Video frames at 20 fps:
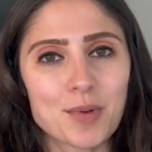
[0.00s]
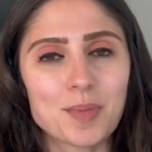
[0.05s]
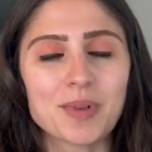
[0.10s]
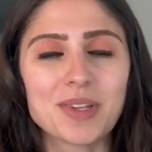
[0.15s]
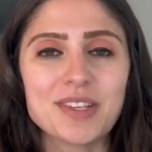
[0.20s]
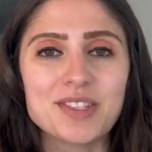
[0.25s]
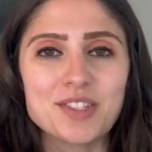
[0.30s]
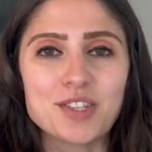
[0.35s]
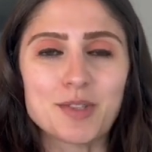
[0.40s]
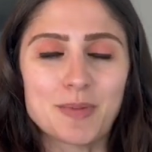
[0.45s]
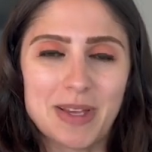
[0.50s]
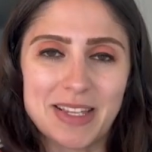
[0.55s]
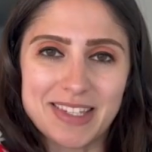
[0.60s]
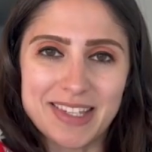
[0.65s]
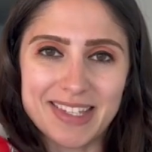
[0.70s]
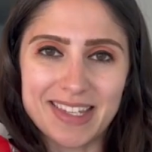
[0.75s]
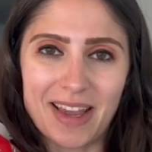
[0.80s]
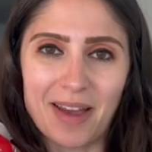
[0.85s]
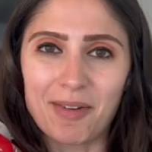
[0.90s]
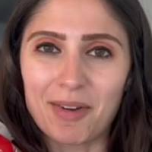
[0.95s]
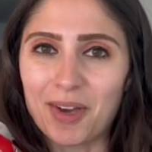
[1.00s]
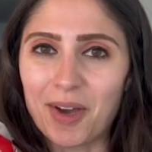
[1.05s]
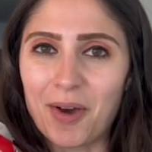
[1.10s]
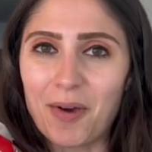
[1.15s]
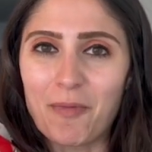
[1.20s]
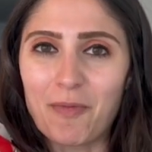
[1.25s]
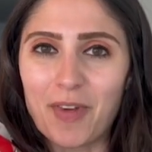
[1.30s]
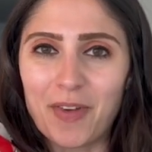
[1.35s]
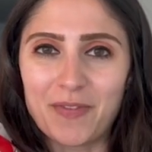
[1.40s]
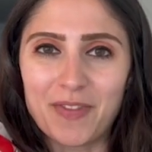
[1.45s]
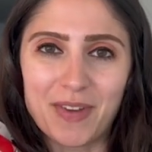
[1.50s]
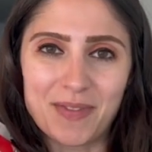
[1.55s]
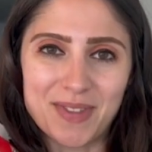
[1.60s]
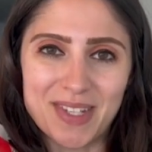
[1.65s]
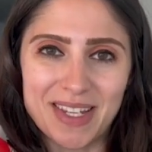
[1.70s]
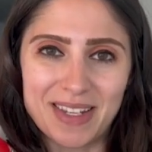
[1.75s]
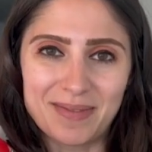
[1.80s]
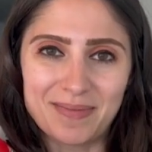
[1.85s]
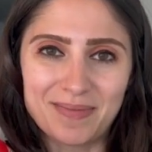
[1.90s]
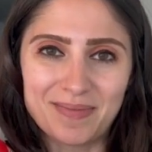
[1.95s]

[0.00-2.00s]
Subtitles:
please use my discount code FIT15.